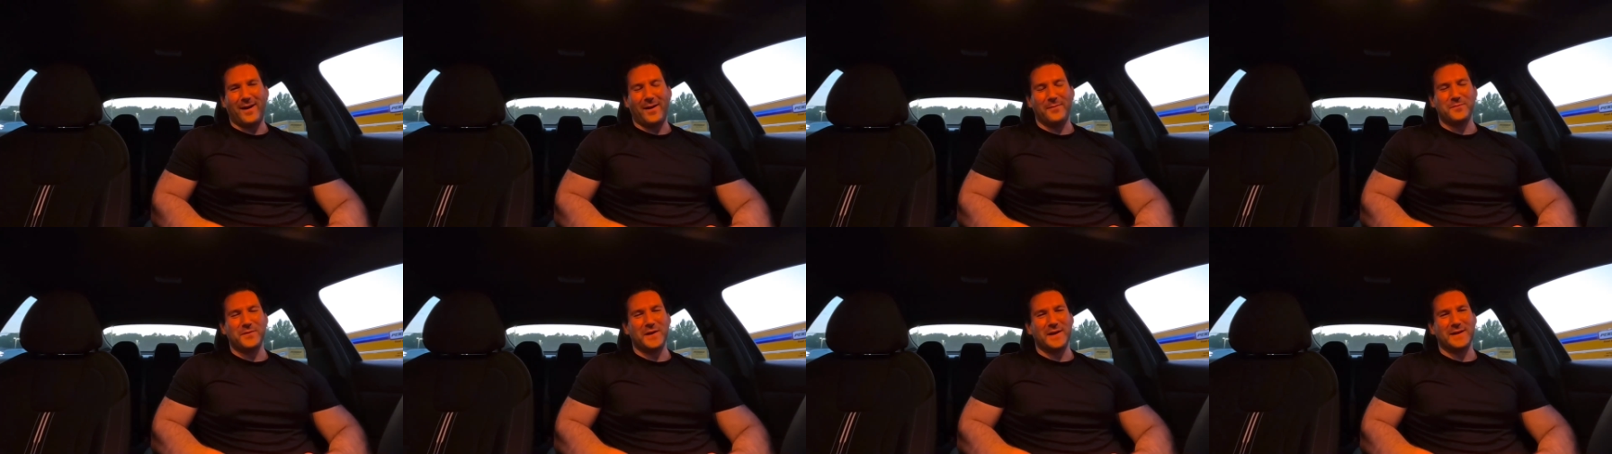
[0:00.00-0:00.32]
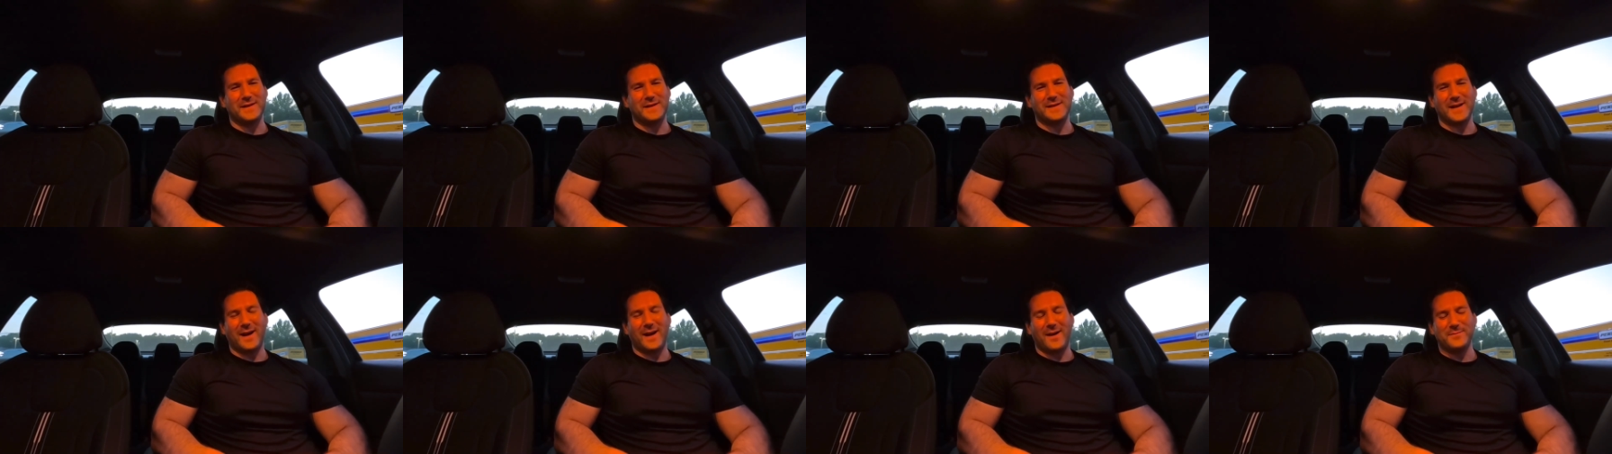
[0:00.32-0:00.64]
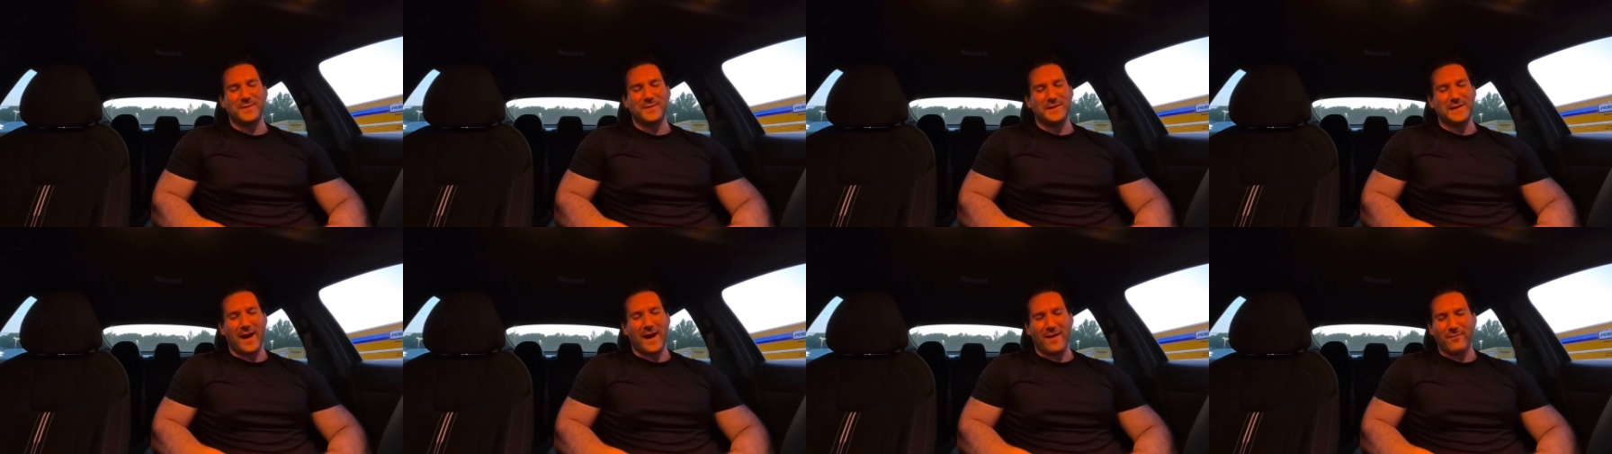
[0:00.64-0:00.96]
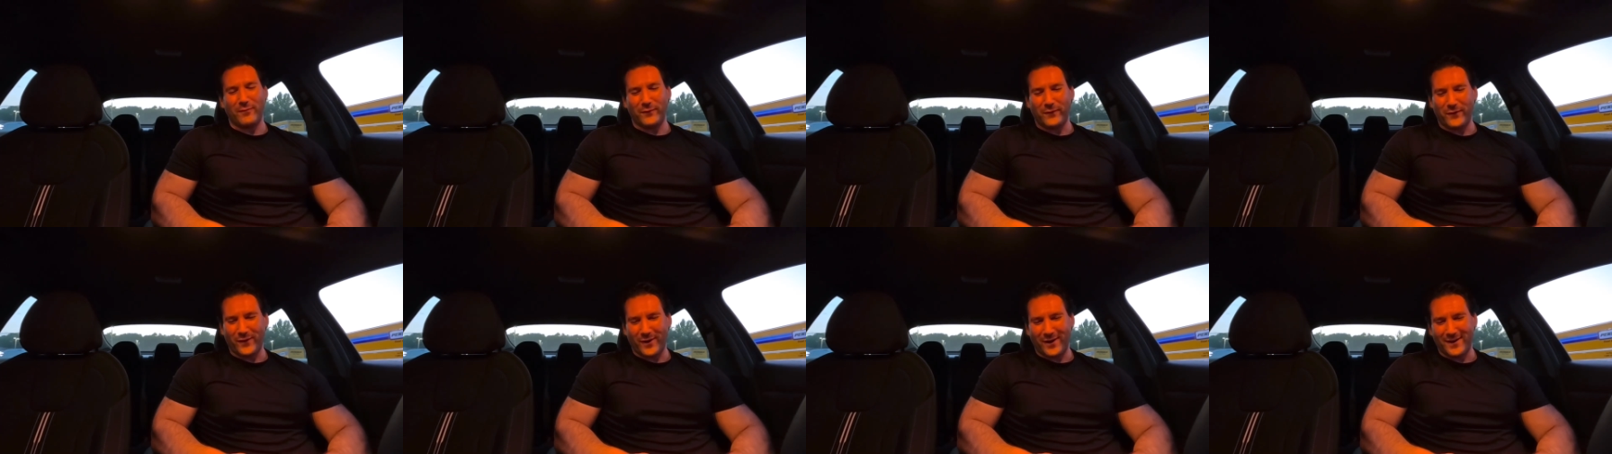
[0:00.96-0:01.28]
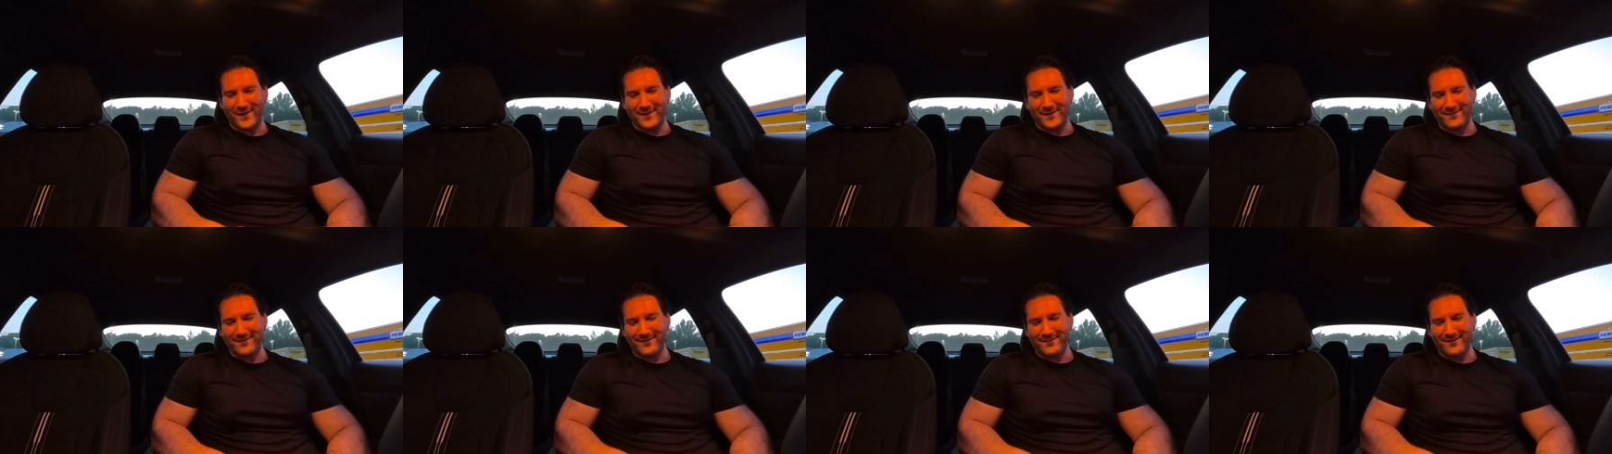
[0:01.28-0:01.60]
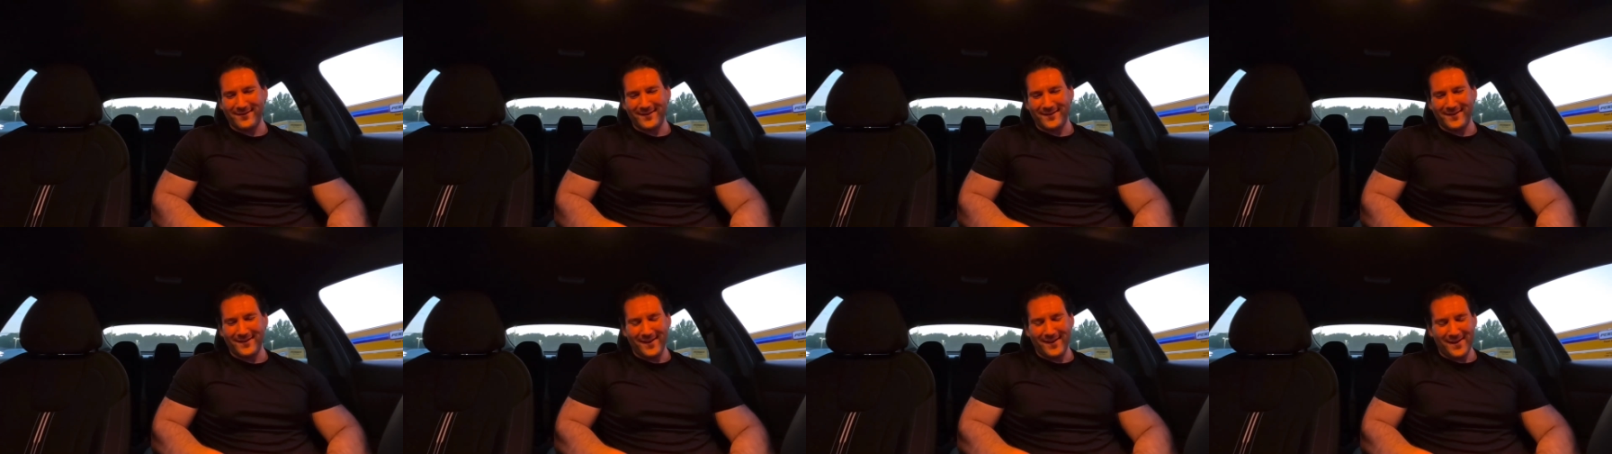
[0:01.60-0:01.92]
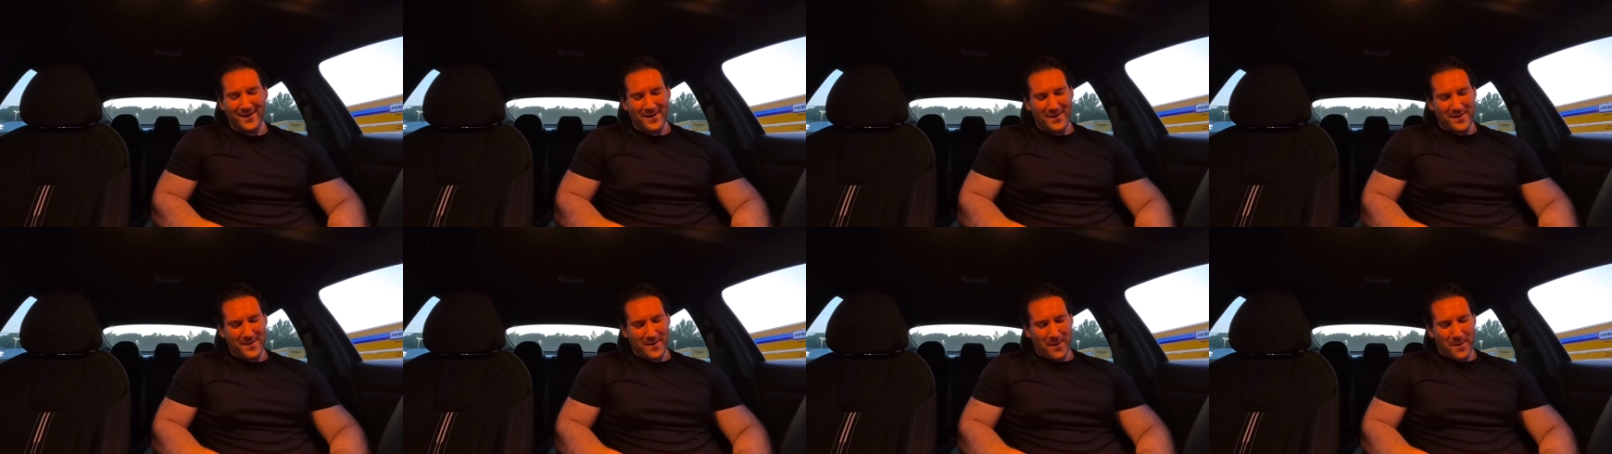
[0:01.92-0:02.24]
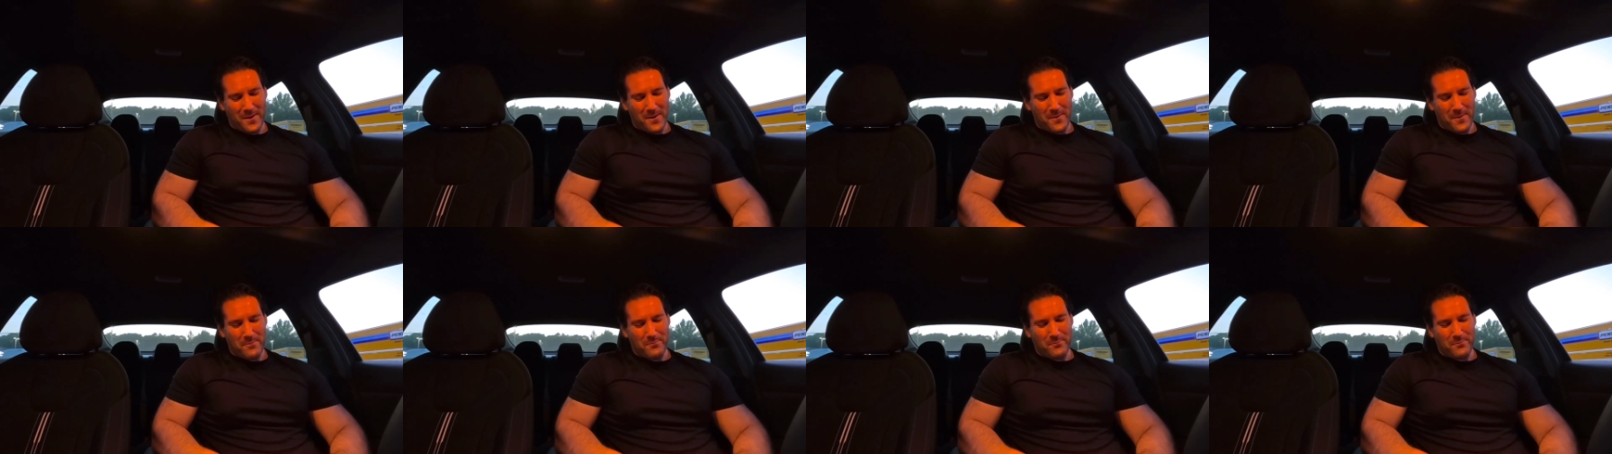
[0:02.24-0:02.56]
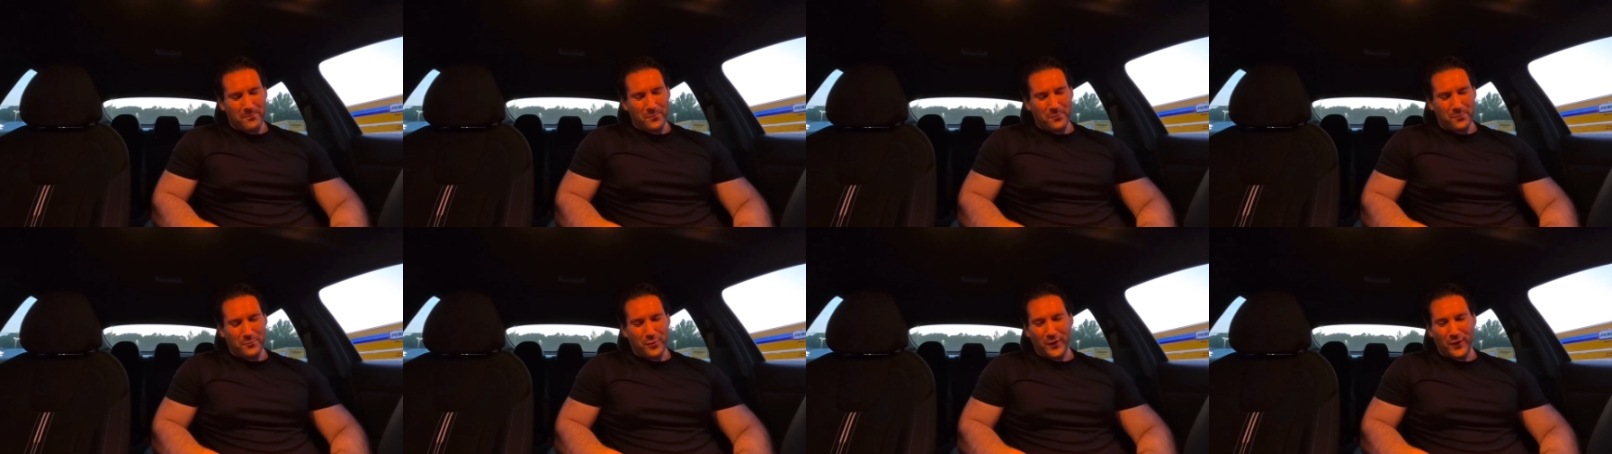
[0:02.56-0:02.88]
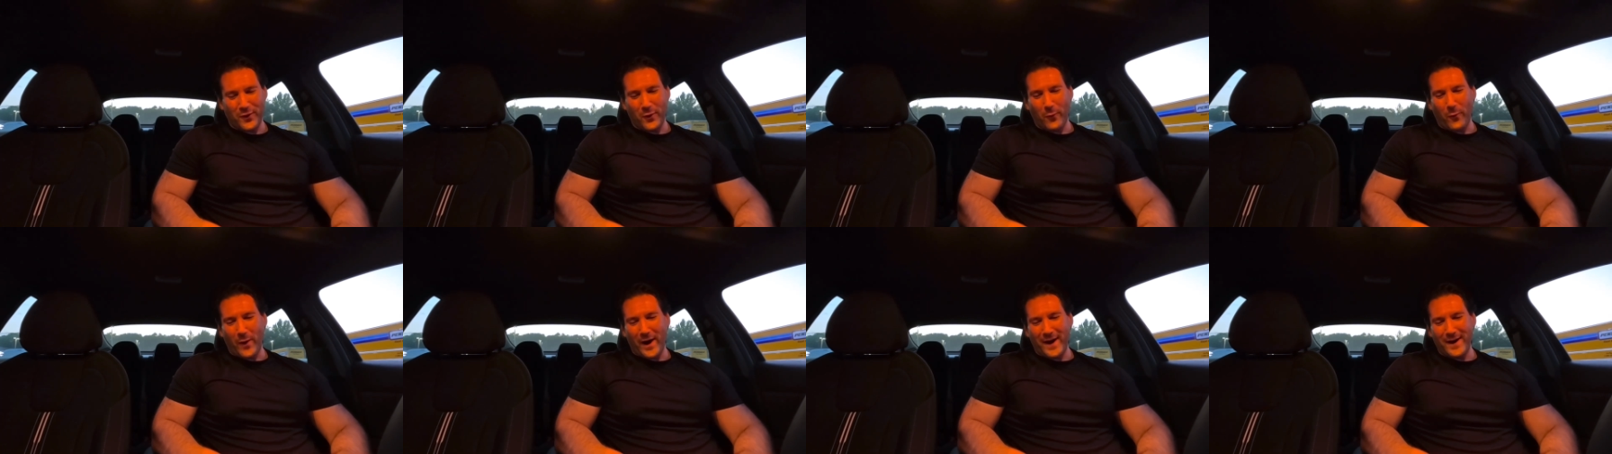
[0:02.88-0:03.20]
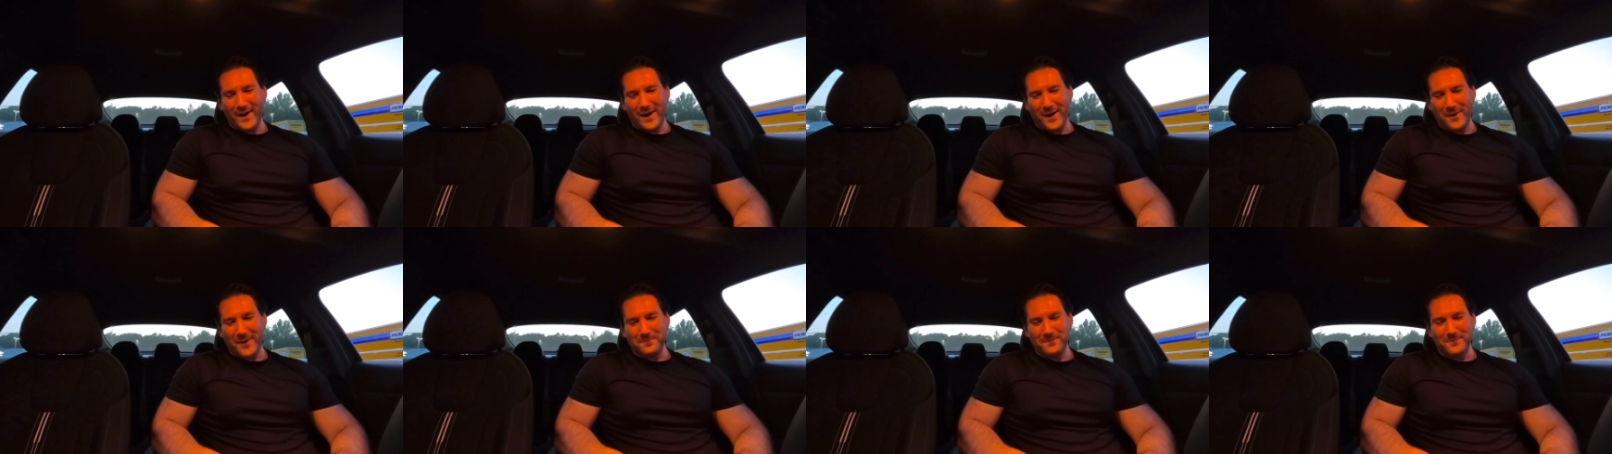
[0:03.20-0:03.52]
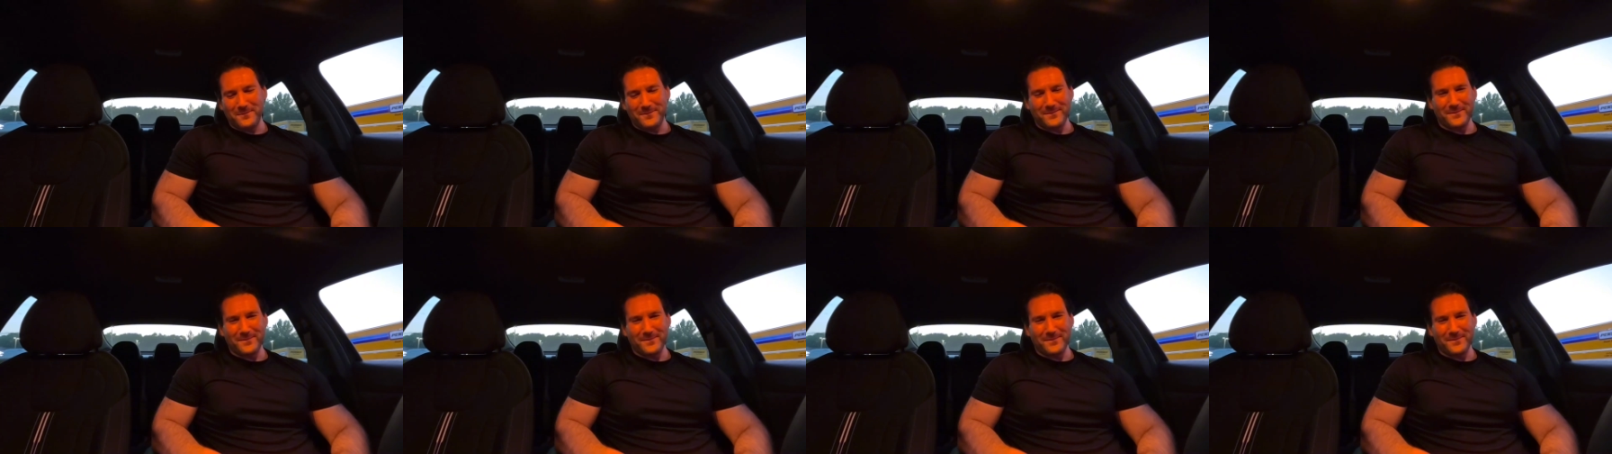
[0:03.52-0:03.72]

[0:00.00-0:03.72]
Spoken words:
I'm just having fun. Putting the weight up,